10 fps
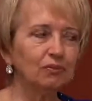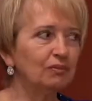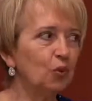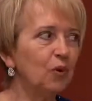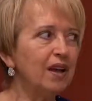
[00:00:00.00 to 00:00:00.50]

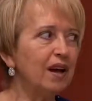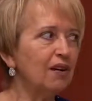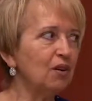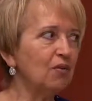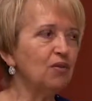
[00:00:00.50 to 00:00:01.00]
we
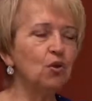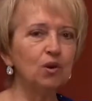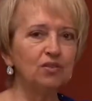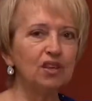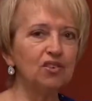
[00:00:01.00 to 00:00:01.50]
have a few
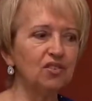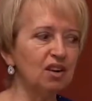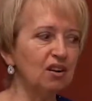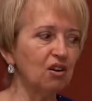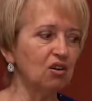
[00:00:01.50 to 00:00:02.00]
of these
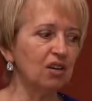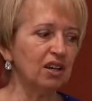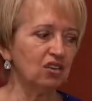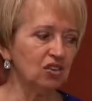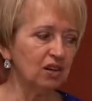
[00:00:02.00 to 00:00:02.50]
in our
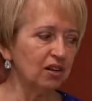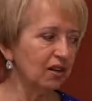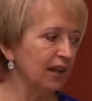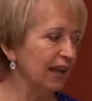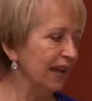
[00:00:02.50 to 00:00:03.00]

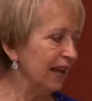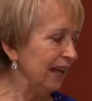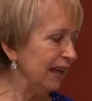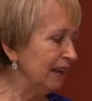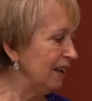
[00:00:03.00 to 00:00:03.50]
collection.
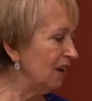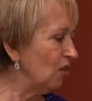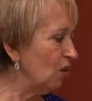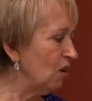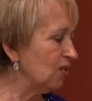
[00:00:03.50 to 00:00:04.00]
In
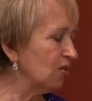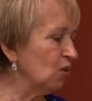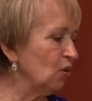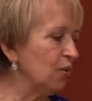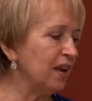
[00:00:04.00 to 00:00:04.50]
here
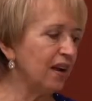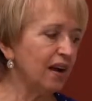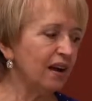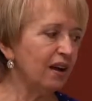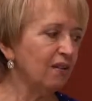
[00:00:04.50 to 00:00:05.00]
also we
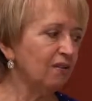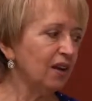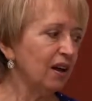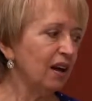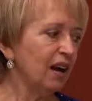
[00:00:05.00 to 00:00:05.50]
have
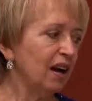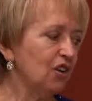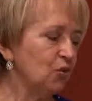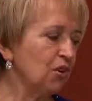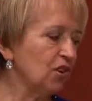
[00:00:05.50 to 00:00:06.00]

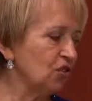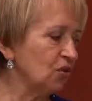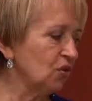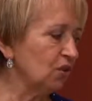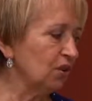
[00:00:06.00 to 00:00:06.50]

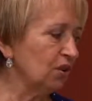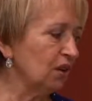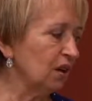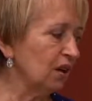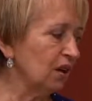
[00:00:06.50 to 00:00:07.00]

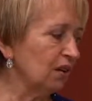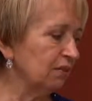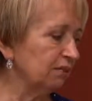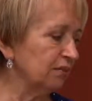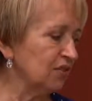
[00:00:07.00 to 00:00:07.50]
traditional
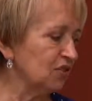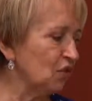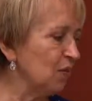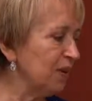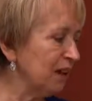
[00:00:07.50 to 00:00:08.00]

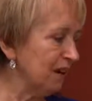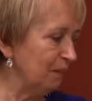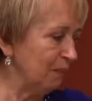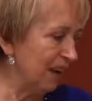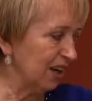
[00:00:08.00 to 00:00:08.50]

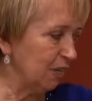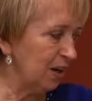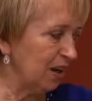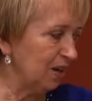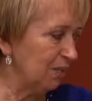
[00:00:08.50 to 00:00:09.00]
Serbian
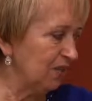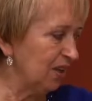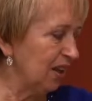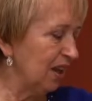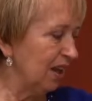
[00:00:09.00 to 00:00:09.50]

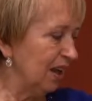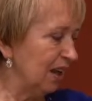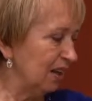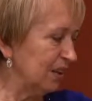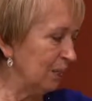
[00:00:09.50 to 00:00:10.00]
bagpipes.
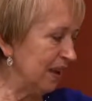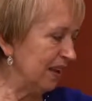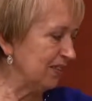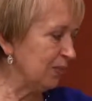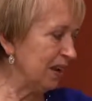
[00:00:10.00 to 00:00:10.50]
The
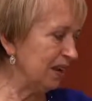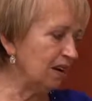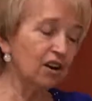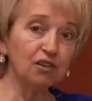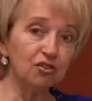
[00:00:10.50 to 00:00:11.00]
bags made
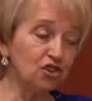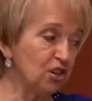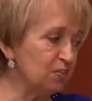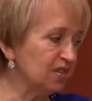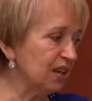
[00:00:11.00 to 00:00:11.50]
out of
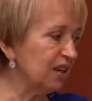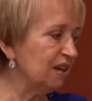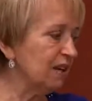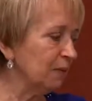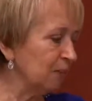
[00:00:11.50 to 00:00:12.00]

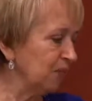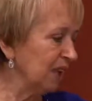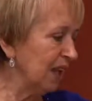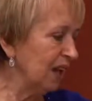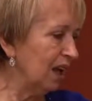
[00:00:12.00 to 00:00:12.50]
sheepskin.
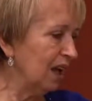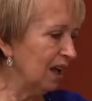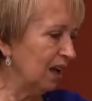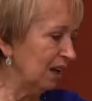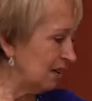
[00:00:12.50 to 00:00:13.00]

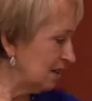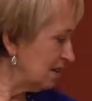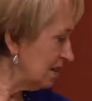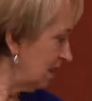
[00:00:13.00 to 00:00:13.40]
And